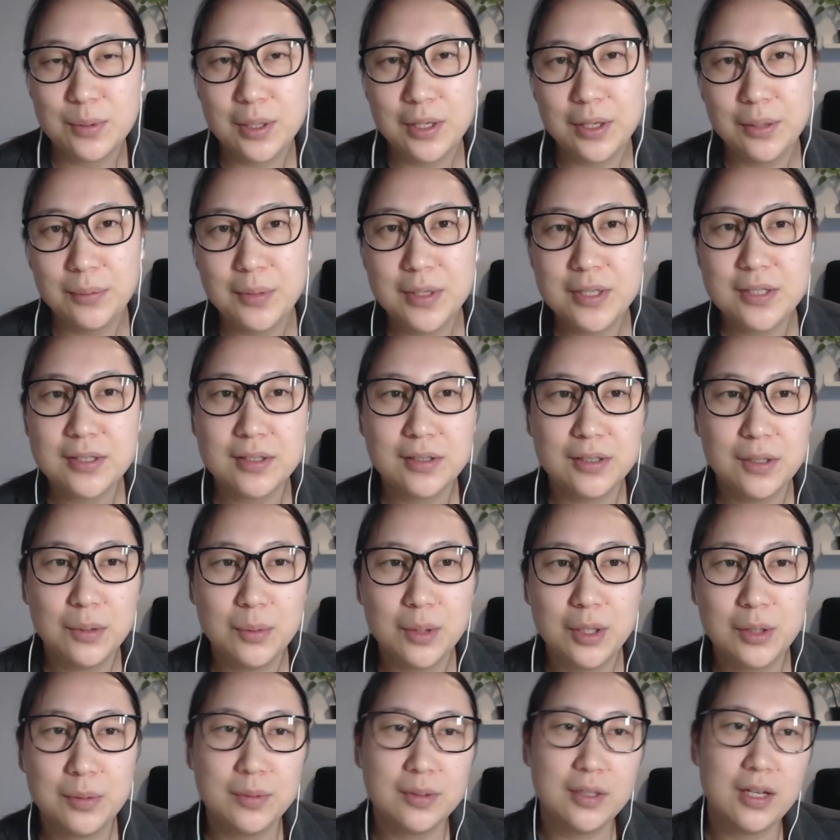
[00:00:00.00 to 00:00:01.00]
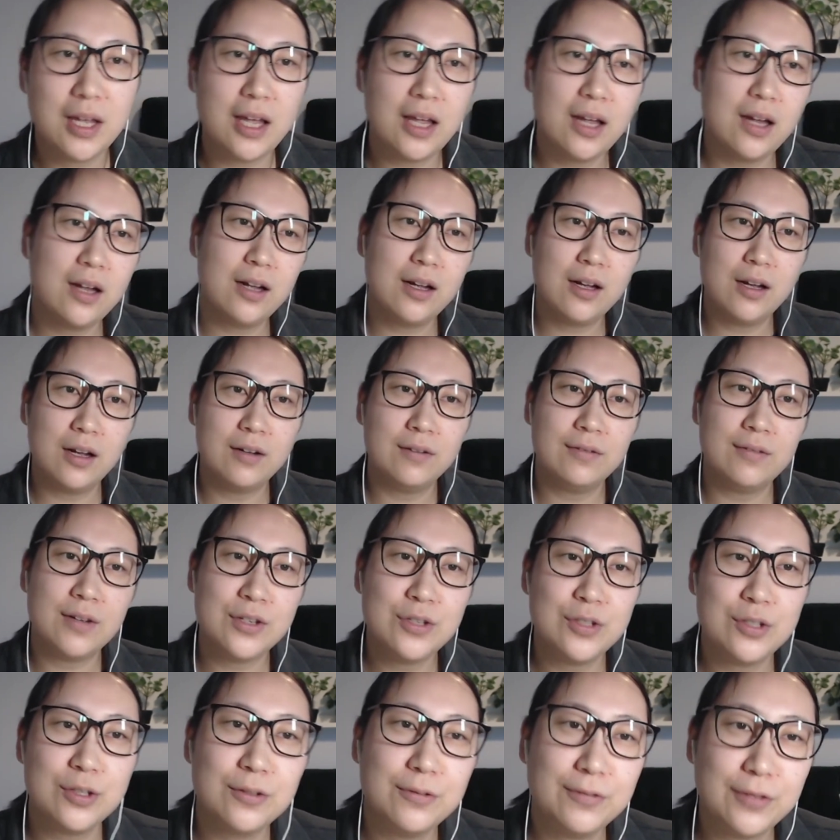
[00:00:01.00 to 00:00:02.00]
we recently worked with a
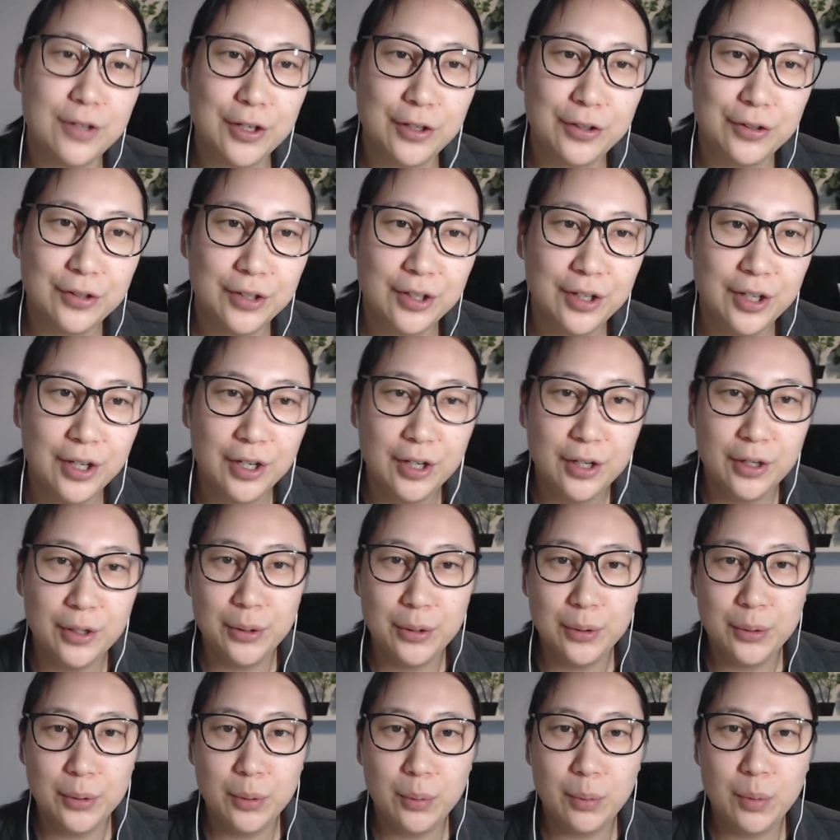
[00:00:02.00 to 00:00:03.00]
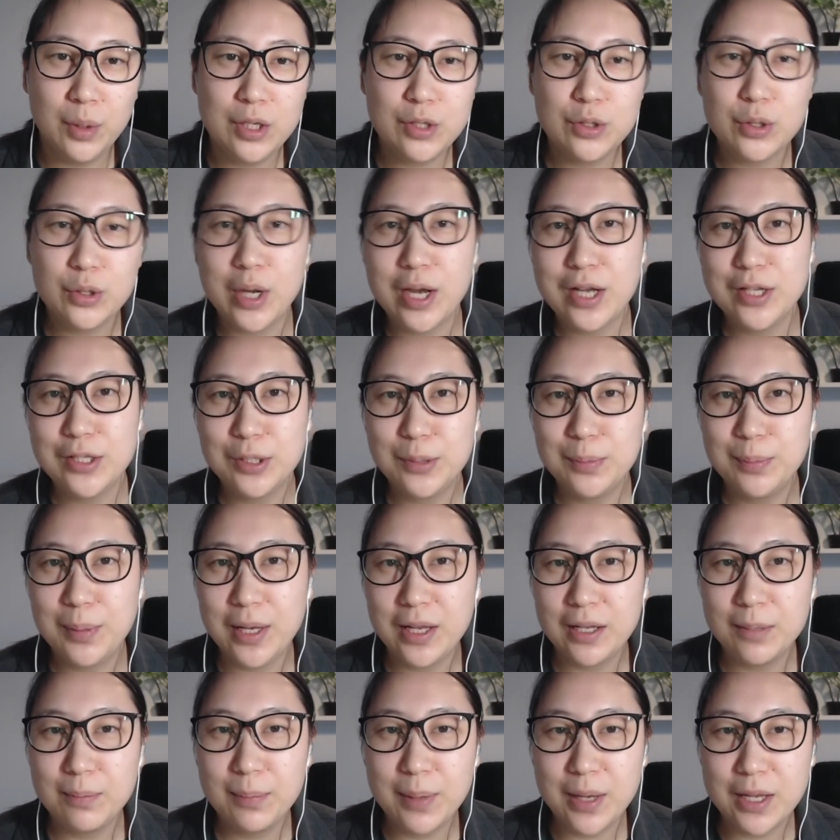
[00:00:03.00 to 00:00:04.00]
venture fund who we tried to
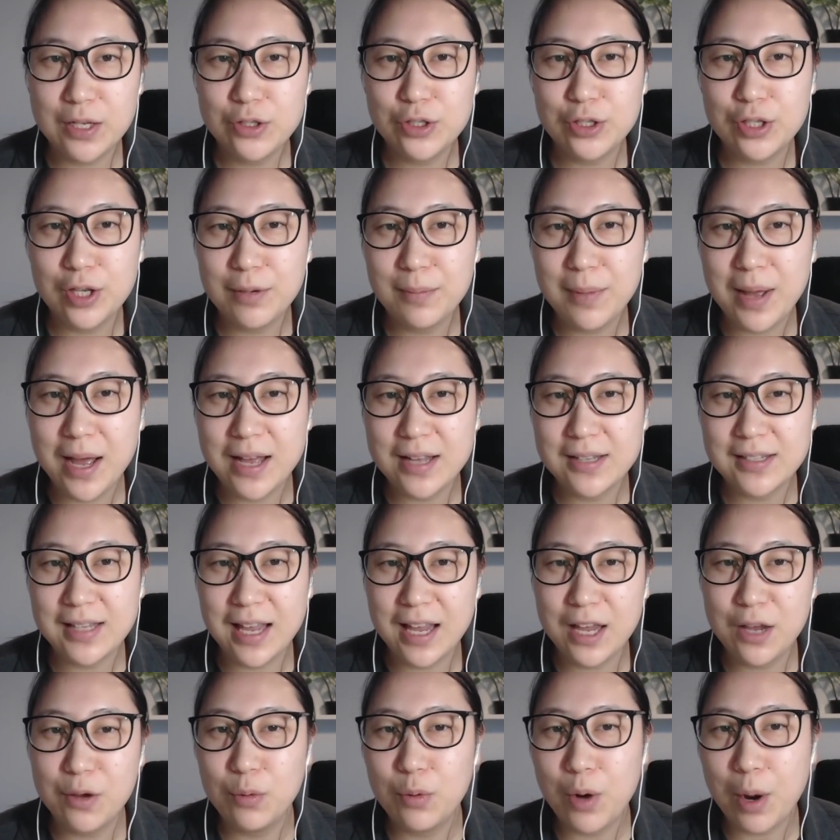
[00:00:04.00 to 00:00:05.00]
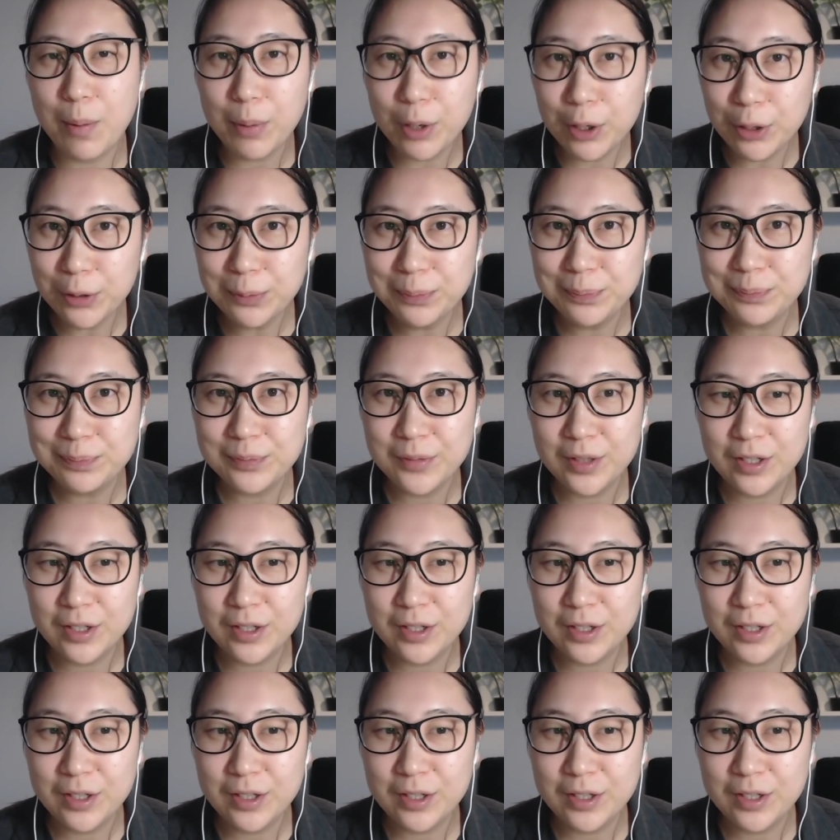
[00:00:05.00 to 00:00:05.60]
pitch them as a rebel.